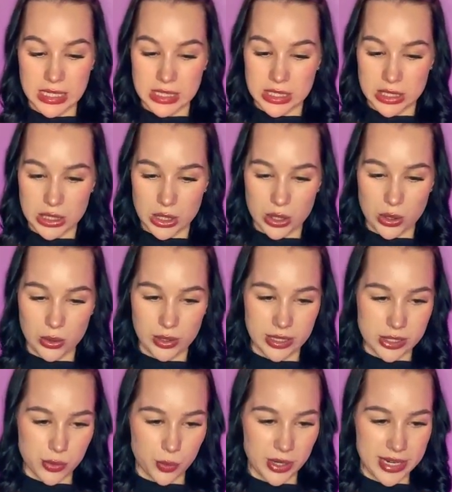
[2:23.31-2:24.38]
So
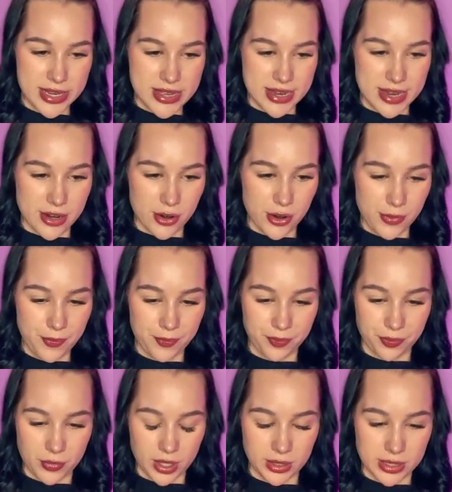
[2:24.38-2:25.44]
let's wait here.
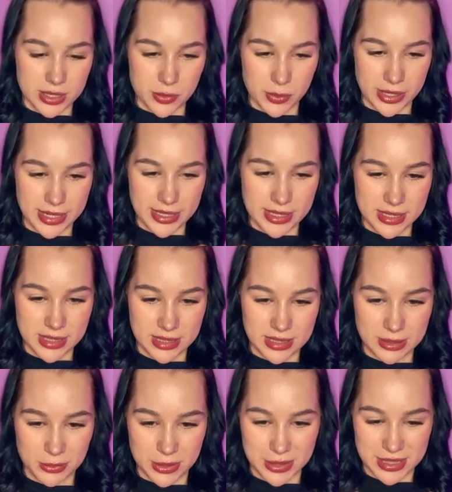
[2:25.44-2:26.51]
Let's wait
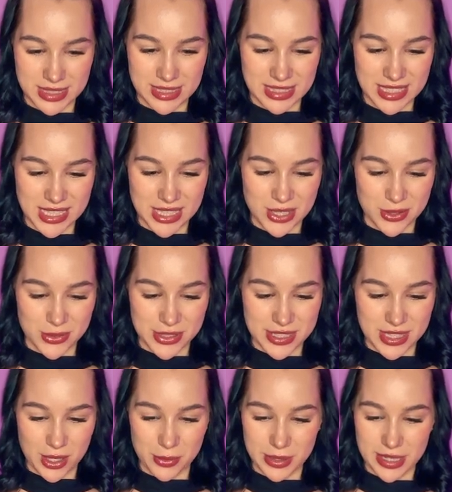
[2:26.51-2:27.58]
what
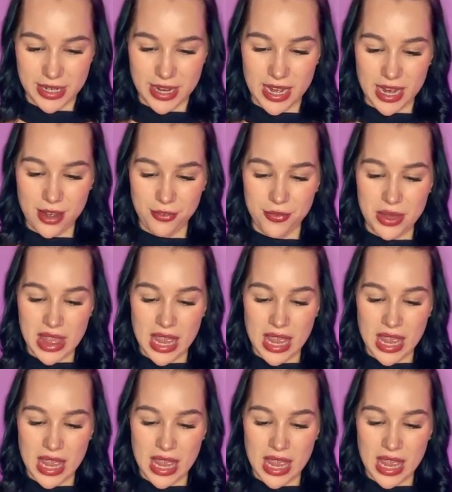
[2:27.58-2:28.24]
result we're gonna have.